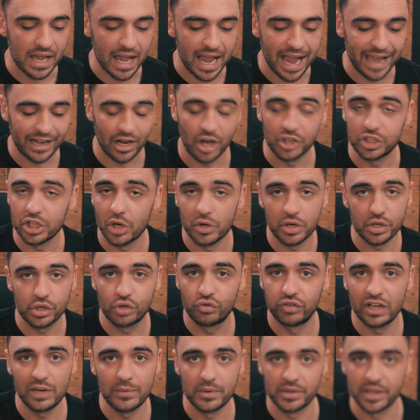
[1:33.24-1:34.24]
And I don't
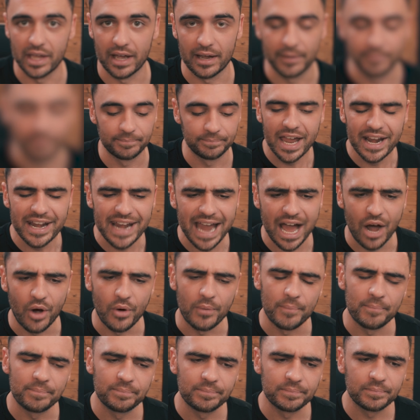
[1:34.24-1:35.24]
agree with that.
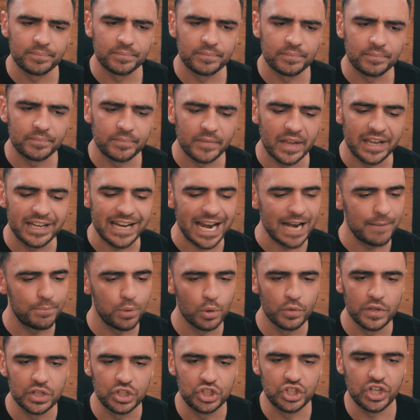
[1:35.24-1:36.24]
Now, in
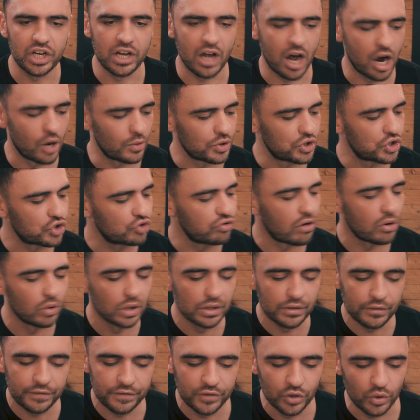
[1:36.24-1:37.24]
April this year, I was
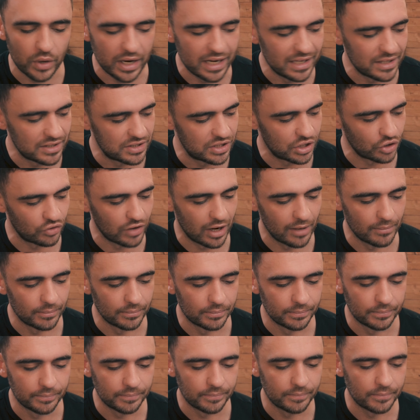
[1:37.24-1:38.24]
scrolling through Instagram
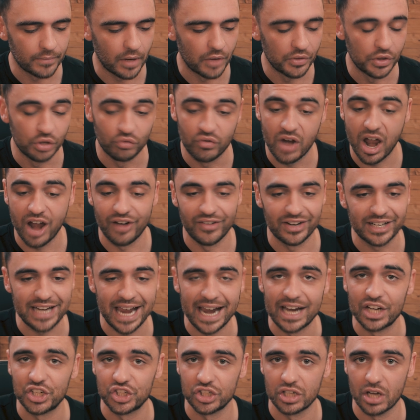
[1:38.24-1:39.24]
on the rare
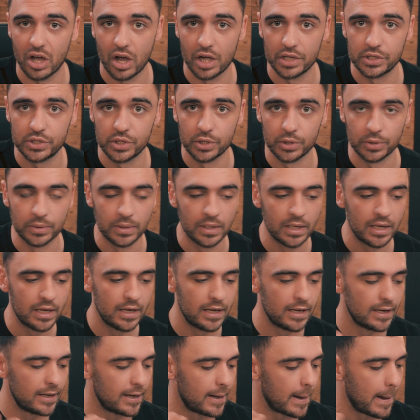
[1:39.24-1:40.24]
occasion that I do.
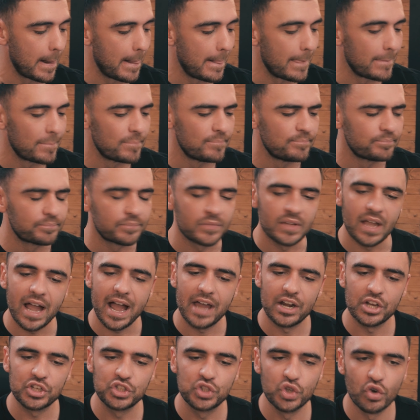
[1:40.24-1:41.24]

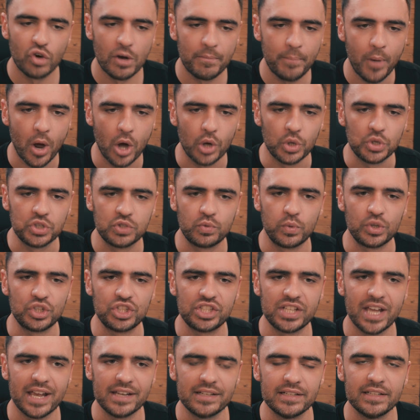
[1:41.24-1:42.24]
And I saw a post which
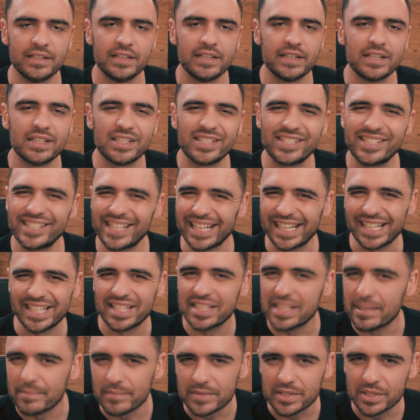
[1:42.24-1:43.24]
said six
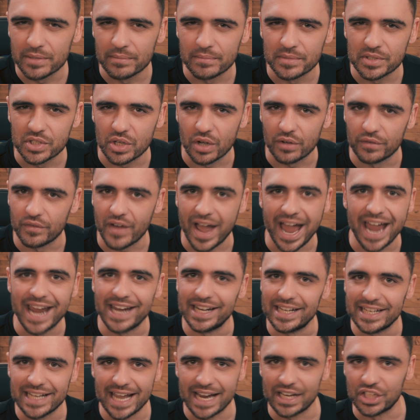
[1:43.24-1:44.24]
symptoms of
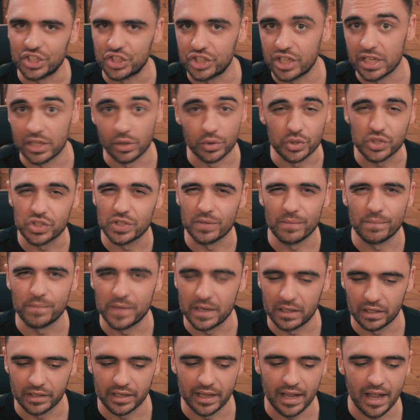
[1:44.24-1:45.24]
ADHD or
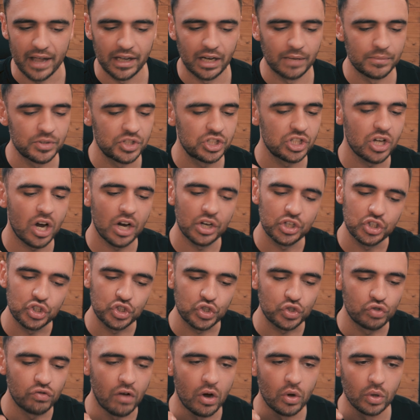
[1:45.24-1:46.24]
something like that. And I started
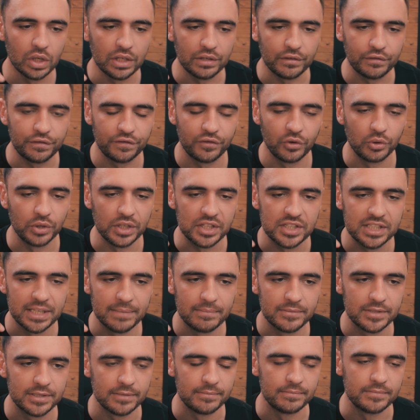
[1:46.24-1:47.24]
scrolling through the
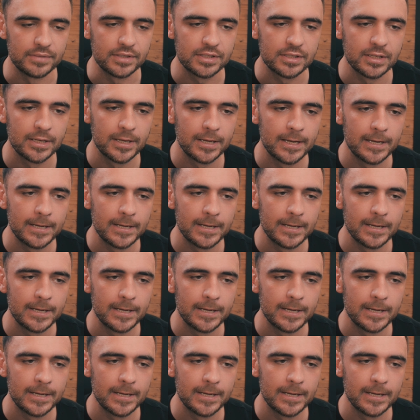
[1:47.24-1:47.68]
symptoms.